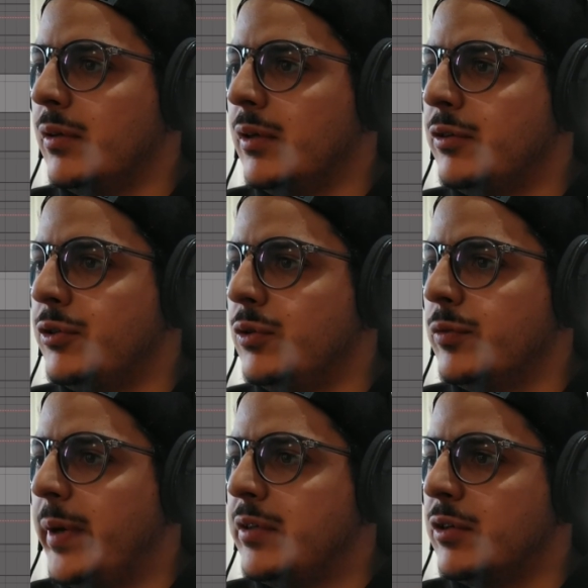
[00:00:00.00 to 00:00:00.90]
and
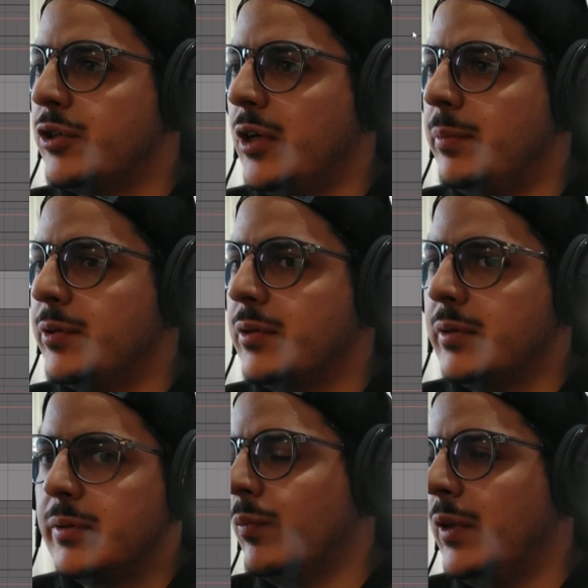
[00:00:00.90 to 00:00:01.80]
choose basic shapes,
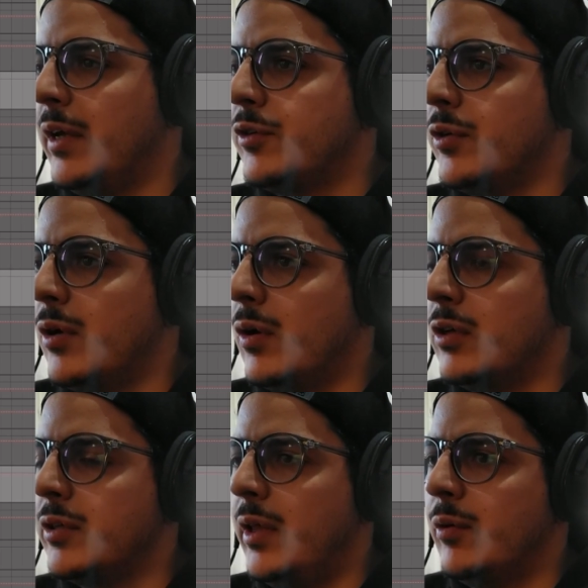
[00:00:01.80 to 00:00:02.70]
and turn on
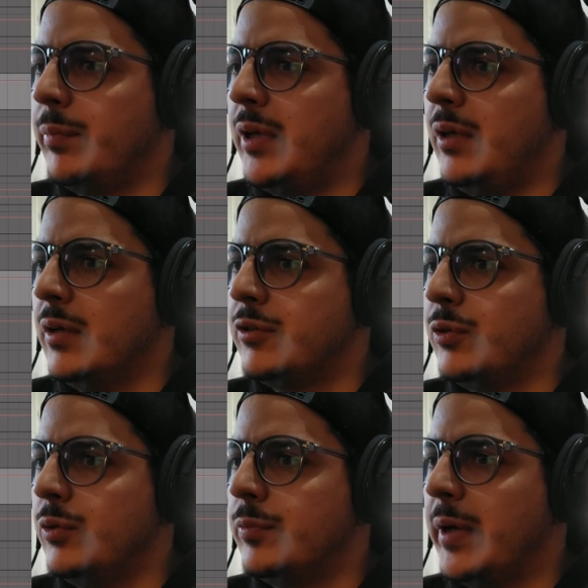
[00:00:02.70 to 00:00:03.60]
oscillator B and
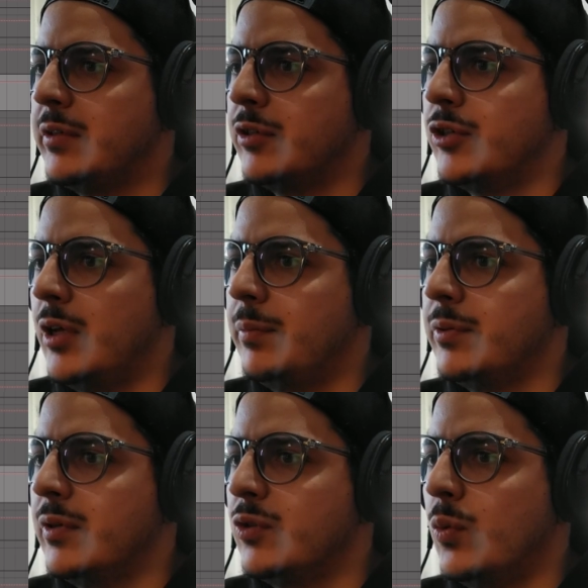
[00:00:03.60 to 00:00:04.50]
choose basic
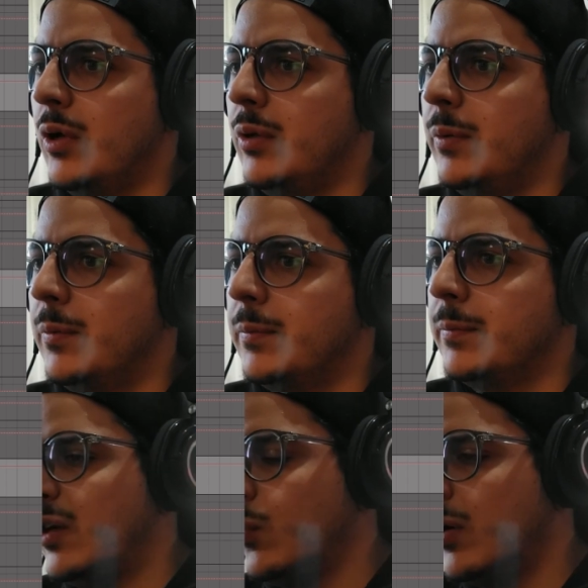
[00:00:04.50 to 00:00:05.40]
shapes as well.
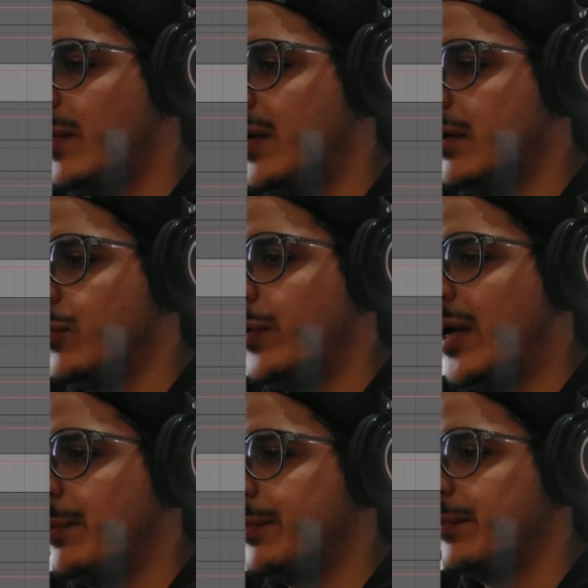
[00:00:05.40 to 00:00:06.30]
Then you want to make a
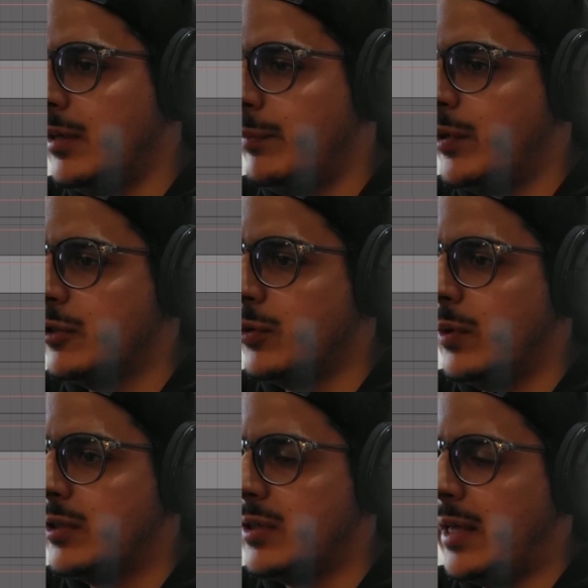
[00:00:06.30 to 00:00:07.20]
ramp and put it so
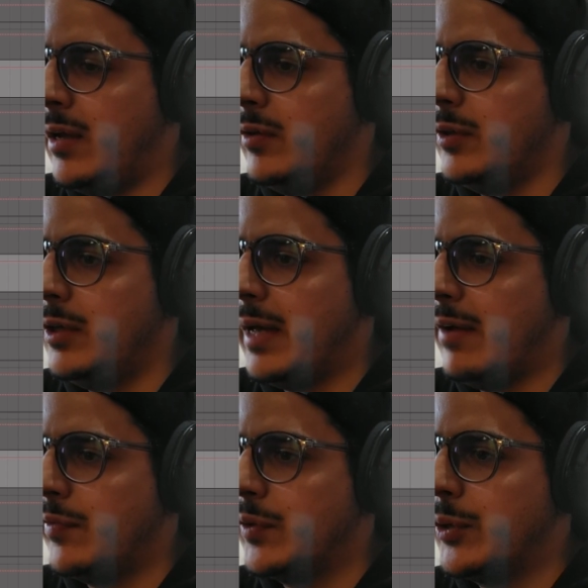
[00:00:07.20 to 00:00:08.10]
it's on the
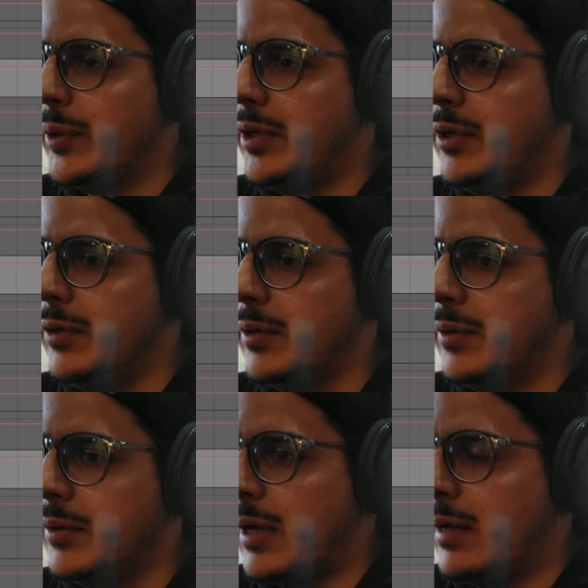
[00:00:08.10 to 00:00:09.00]
half of the grid here
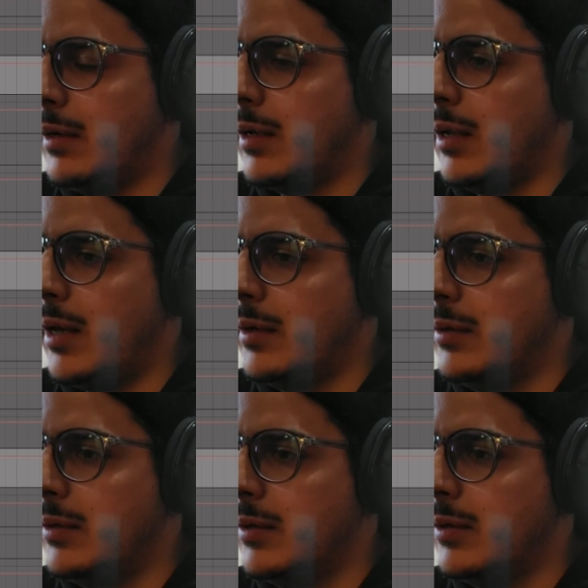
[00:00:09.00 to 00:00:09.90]
and incline
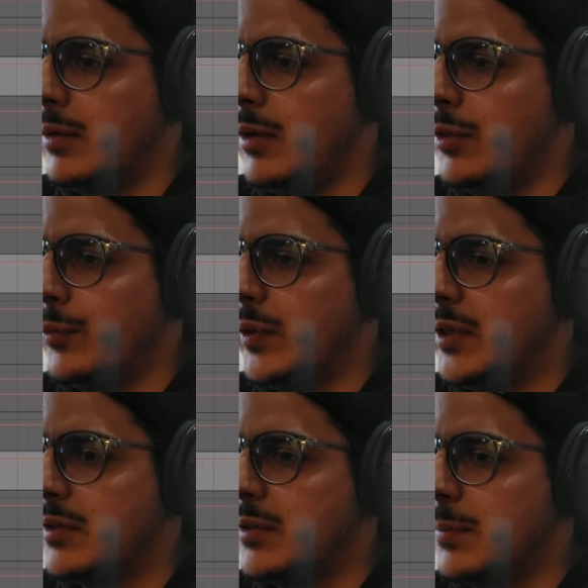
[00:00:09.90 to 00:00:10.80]
it on the
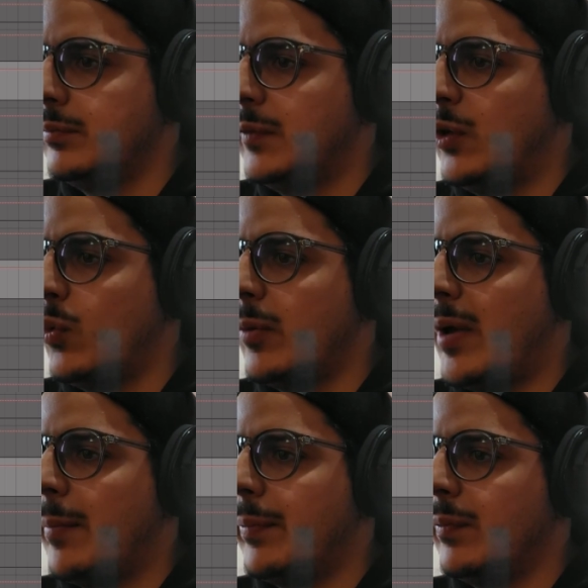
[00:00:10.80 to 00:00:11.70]
release. Then you want to
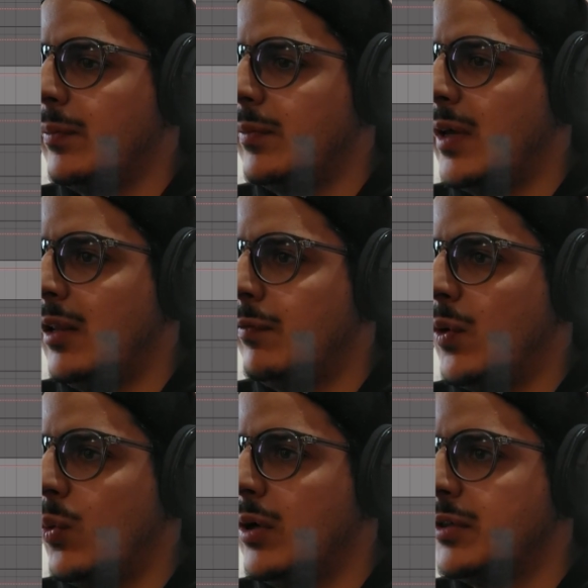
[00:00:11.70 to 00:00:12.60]
map the
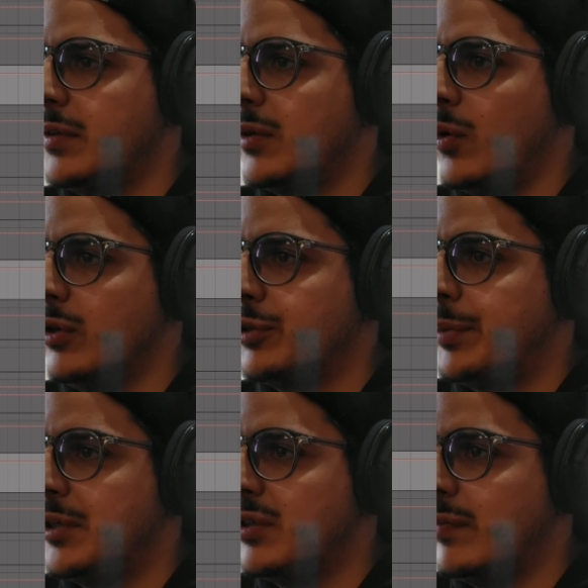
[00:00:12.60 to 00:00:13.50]
LFO1 to the coarse
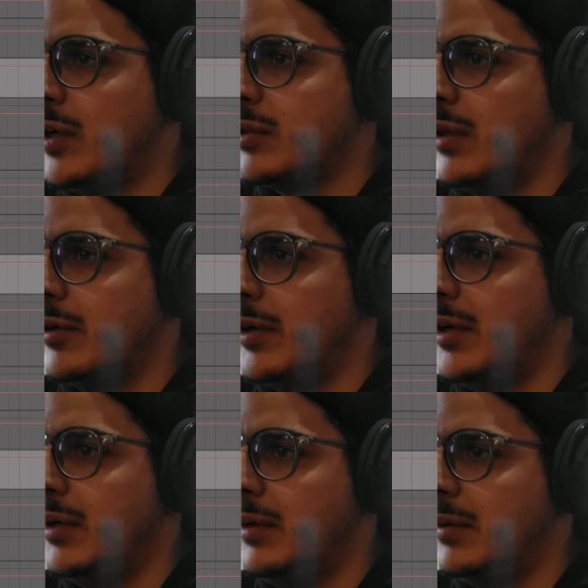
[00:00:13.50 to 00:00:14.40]
pitch of oscillator
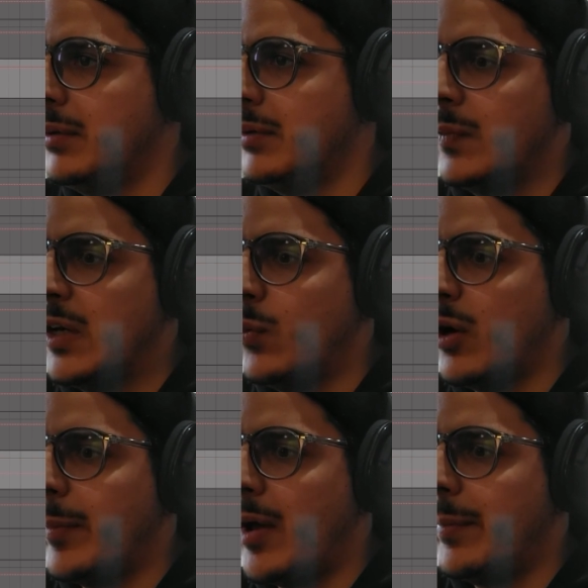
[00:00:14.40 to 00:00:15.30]
A. Then you
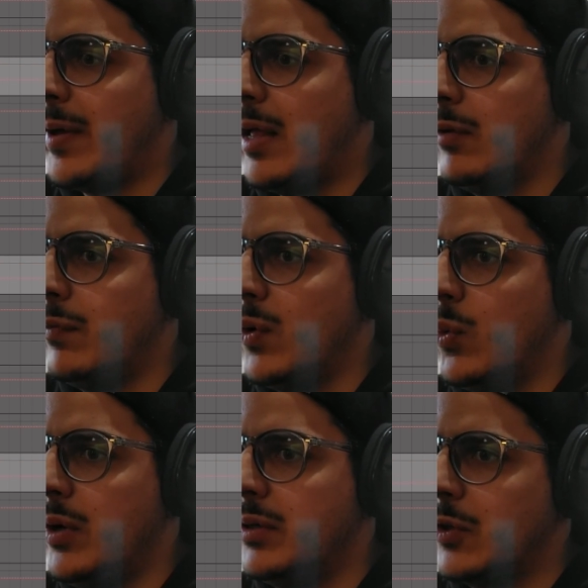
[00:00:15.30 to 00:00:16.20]
want to map
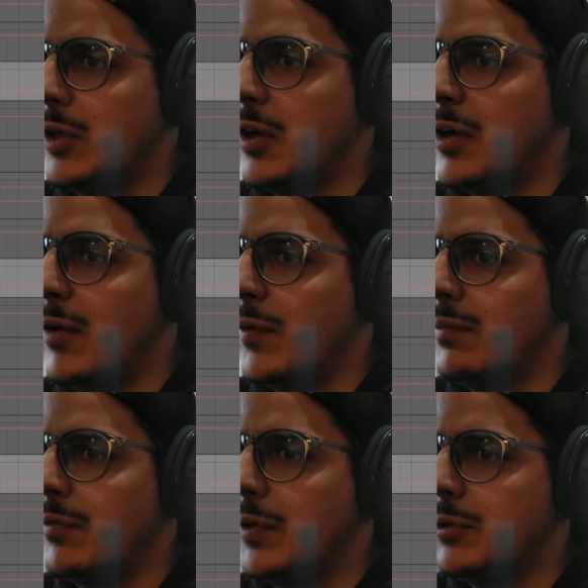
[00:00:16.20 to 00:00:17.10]
LFO1 to the cutoff
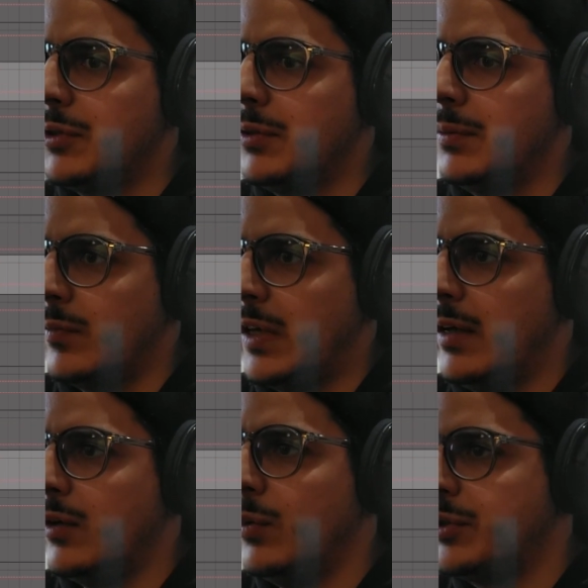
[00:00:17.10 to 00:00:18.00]
of the filter
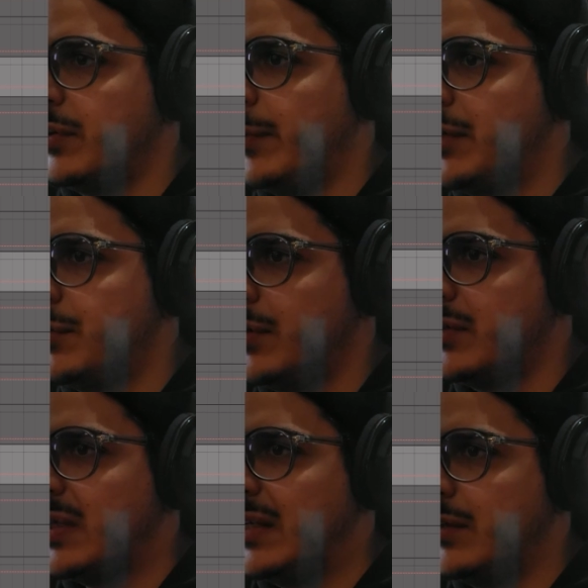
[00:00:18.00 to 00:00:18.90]
and go into the
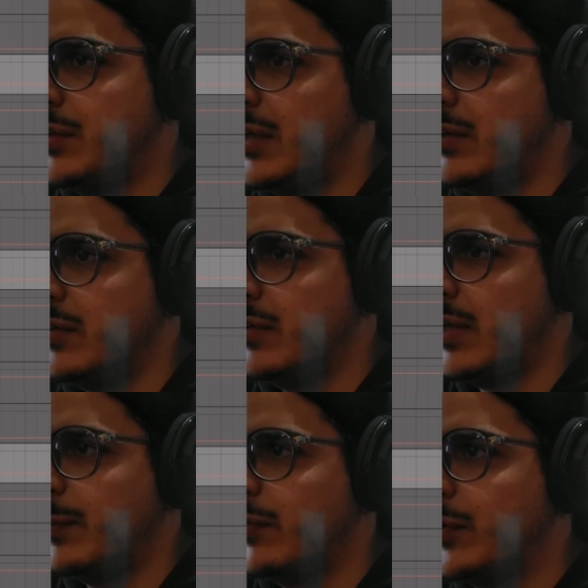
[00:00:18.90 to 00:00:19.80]
matrix and change the
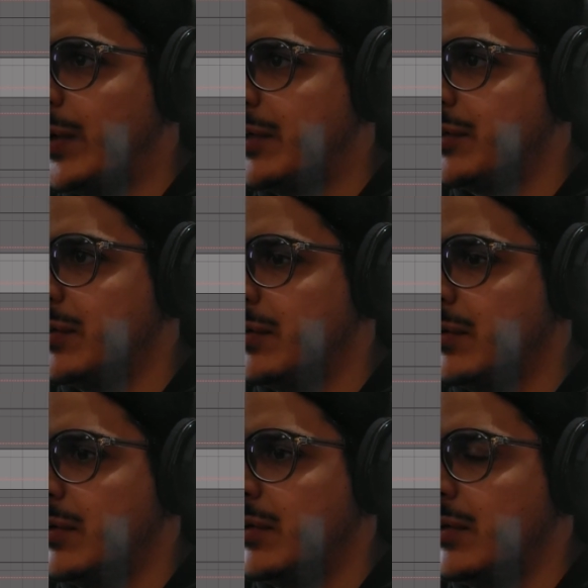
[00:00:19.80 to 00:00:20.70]
type of the direction
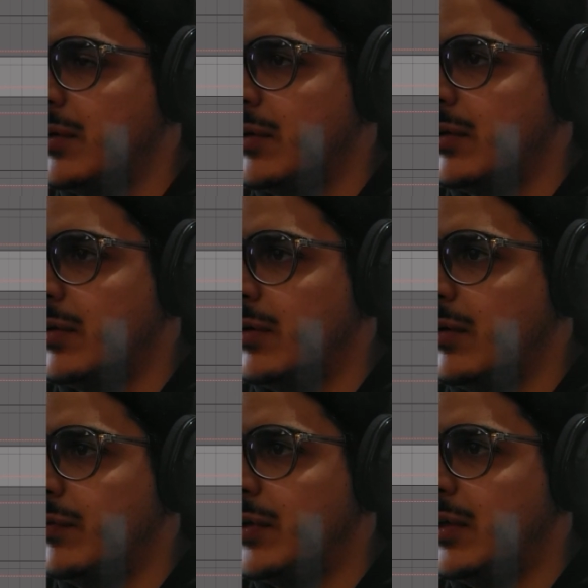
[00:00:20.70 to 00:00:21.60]

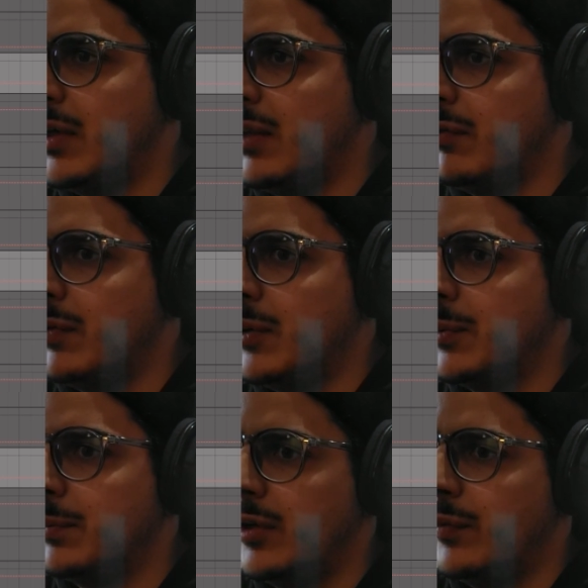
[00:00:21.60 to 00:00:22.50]
of the LFO.
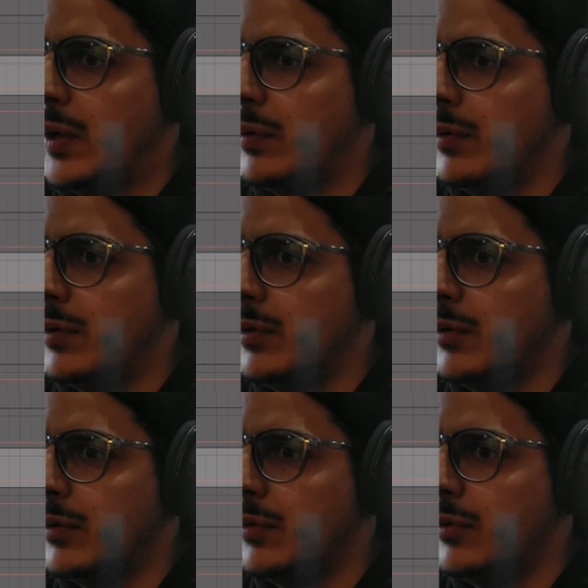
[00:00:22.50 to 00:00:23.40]
And around
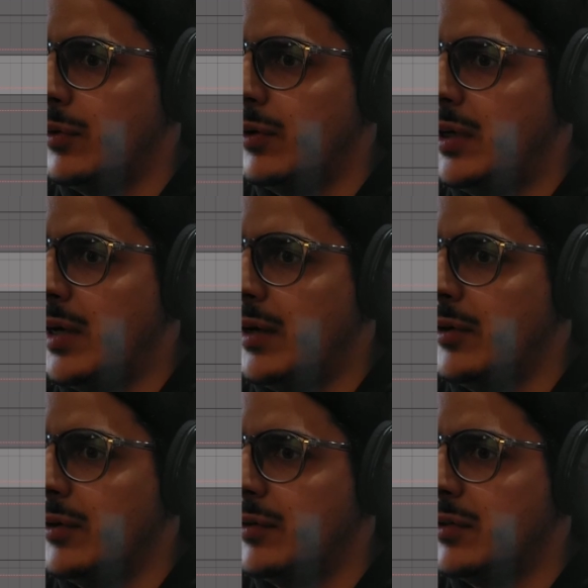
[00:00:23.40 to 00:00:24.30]
39
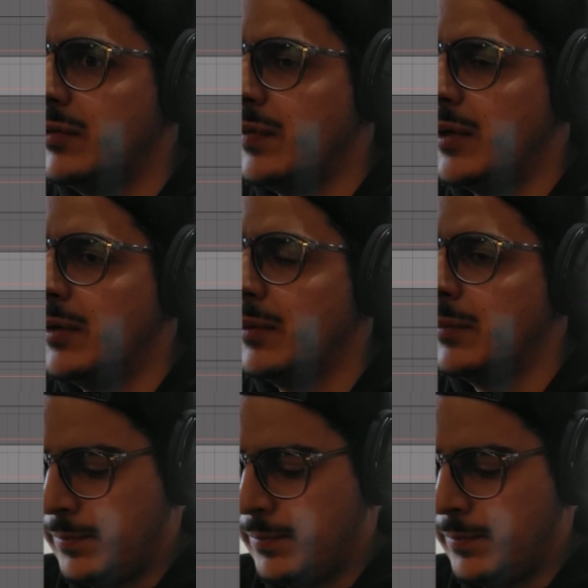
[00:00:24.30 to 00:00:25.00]
Hertz is fine.